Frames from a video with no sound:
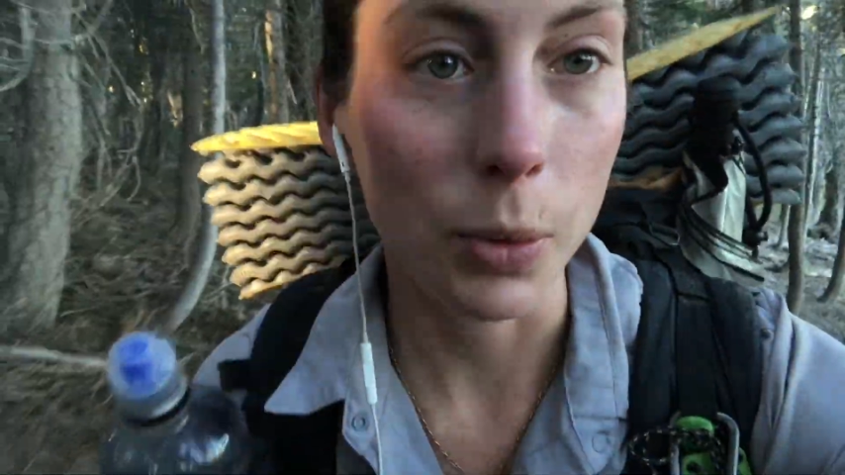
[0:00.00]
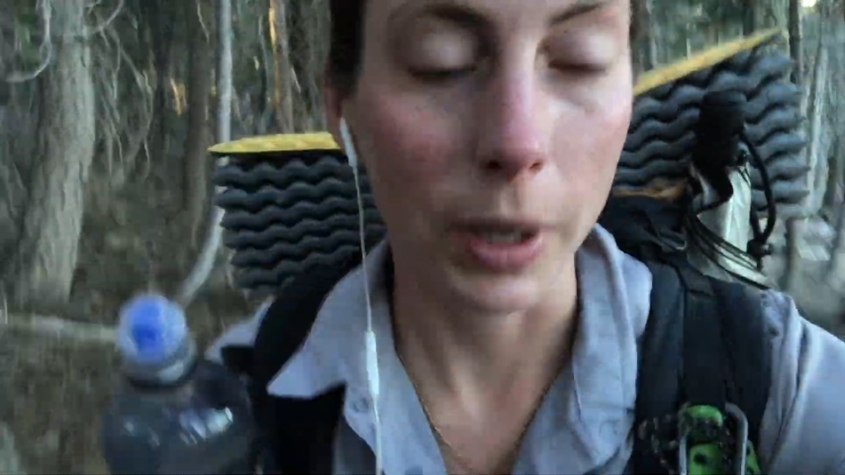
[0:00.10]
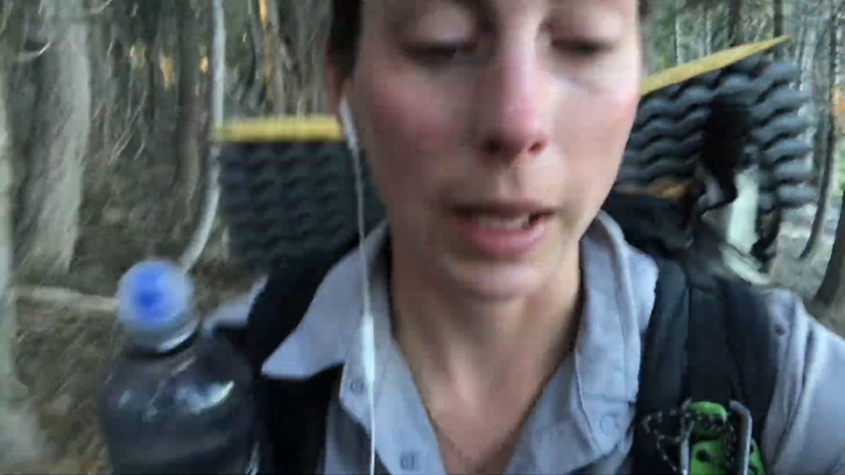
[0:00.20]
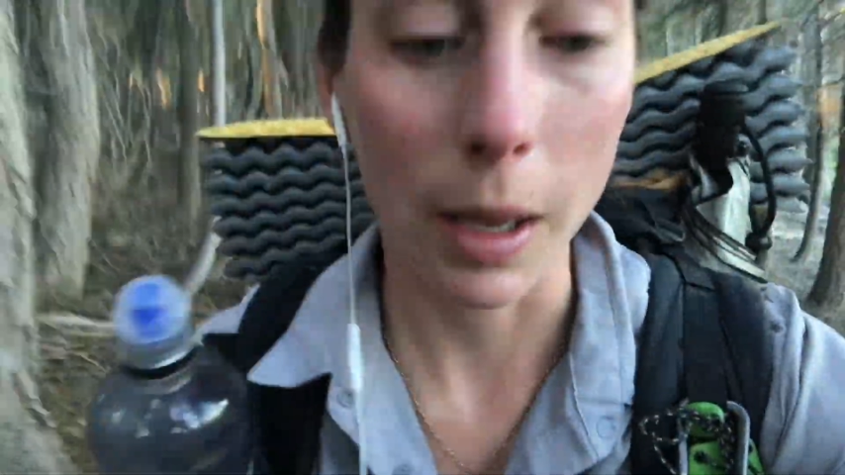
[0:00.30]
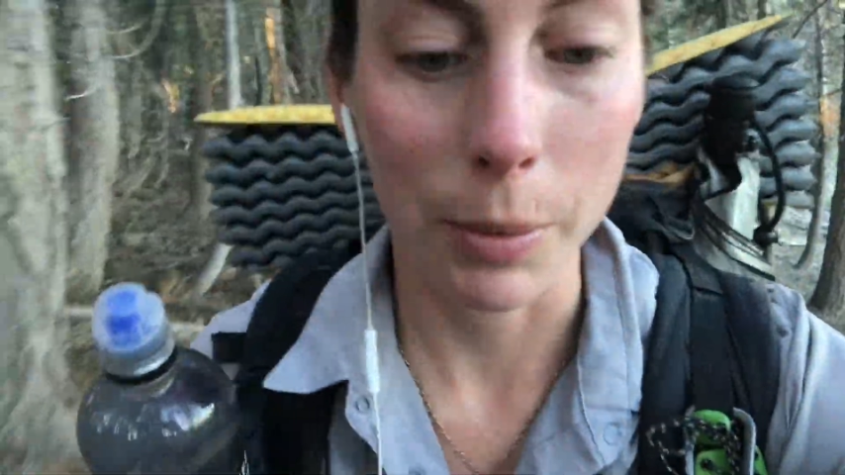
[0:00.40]

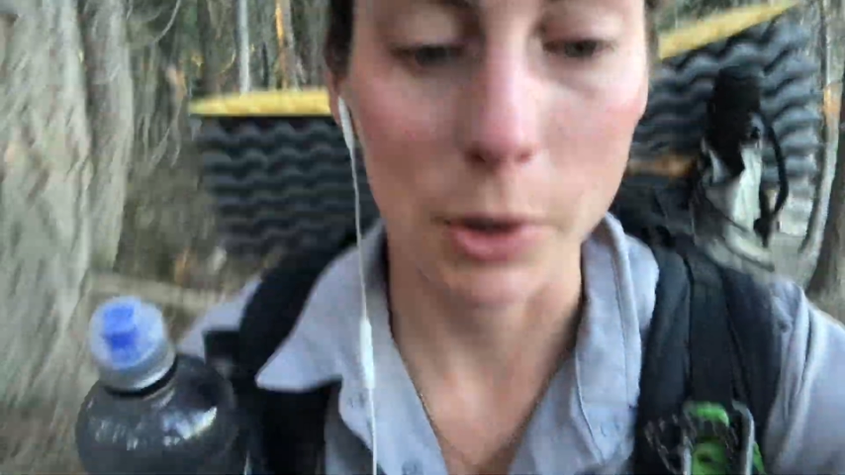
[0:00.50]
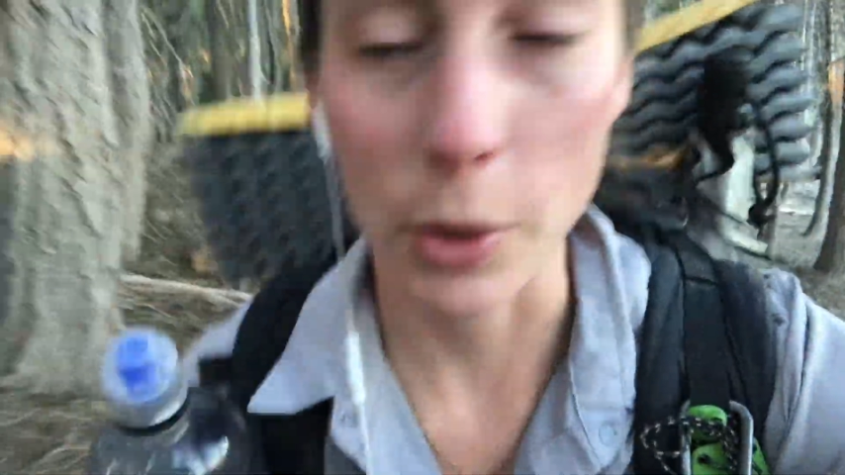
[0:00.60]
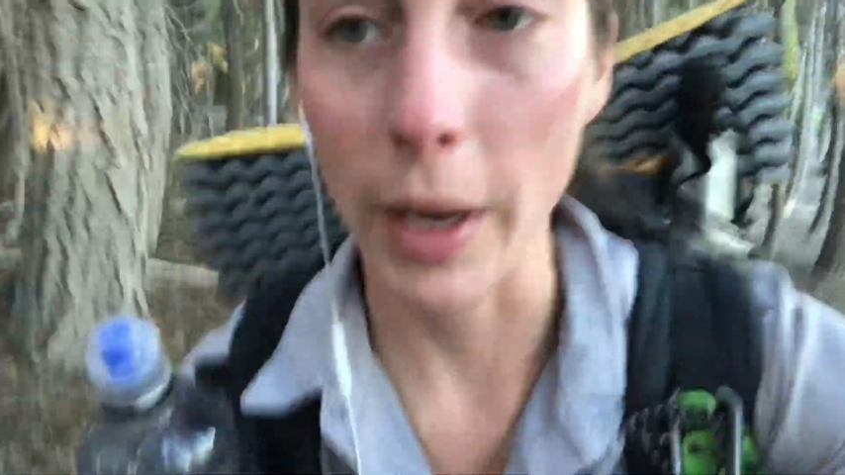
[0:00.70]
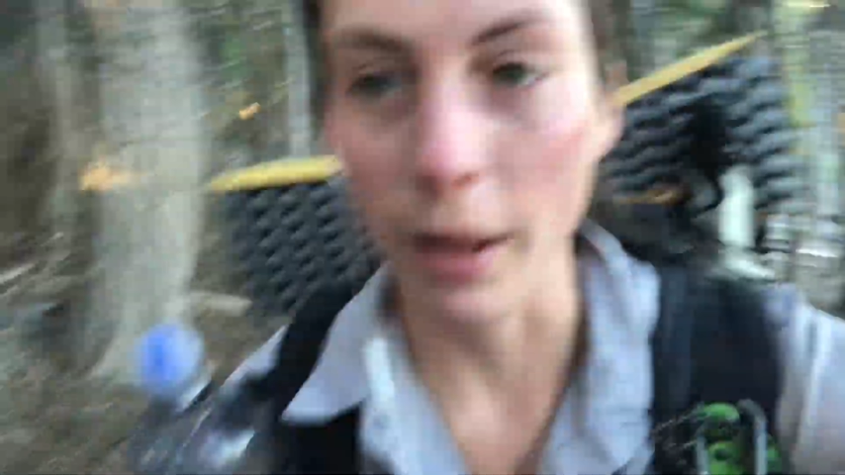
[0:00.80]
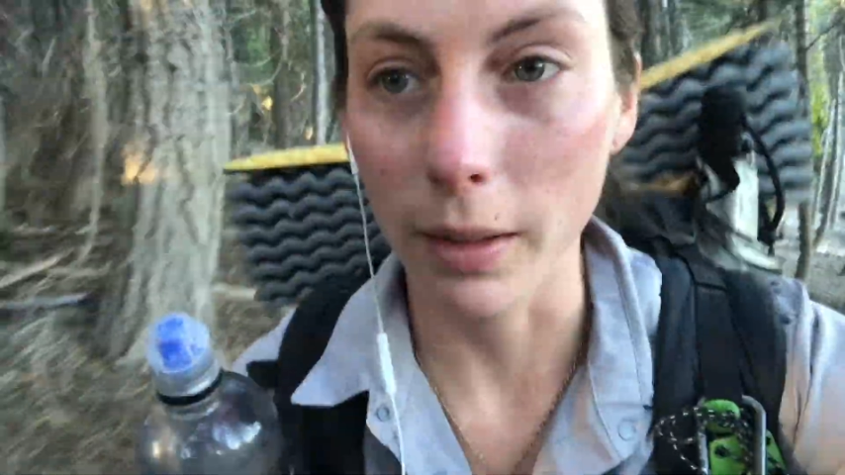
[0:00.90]
walking up the
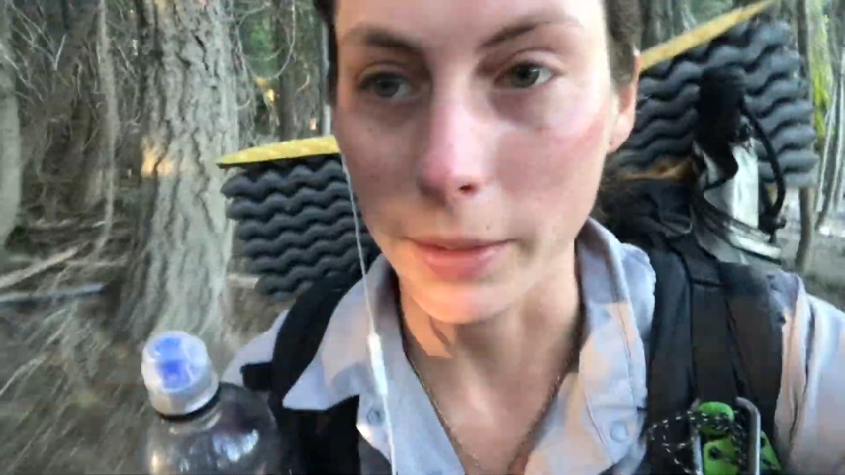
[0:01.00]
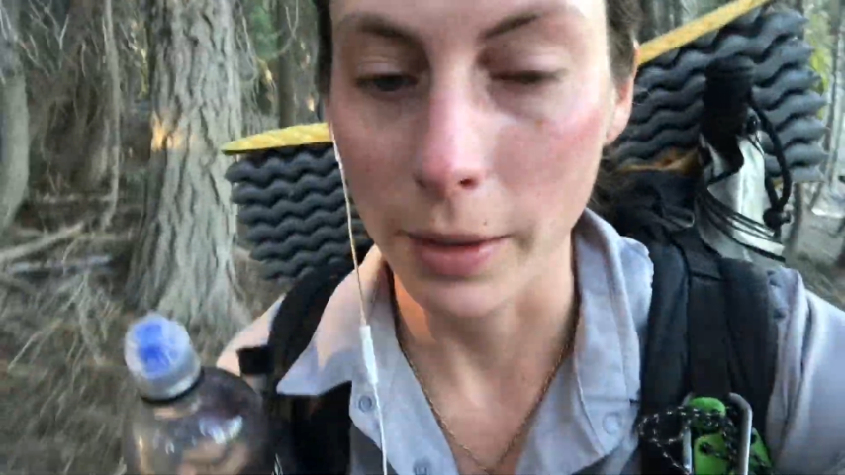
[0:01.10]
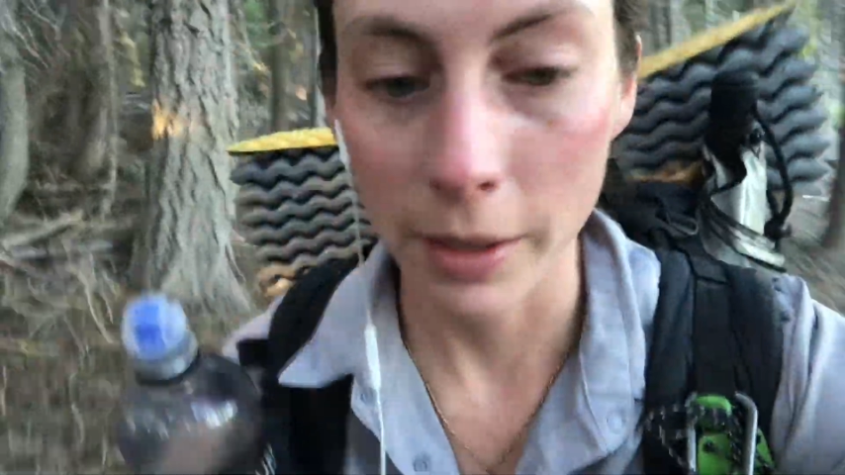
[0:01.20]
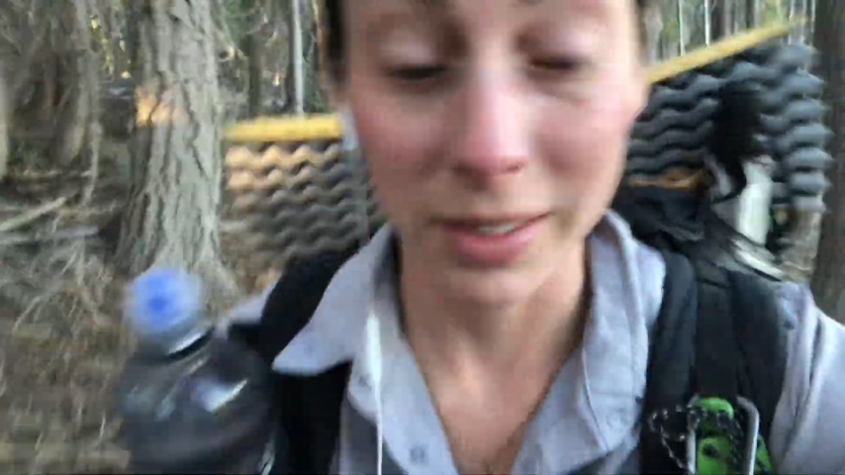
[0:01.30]
trail and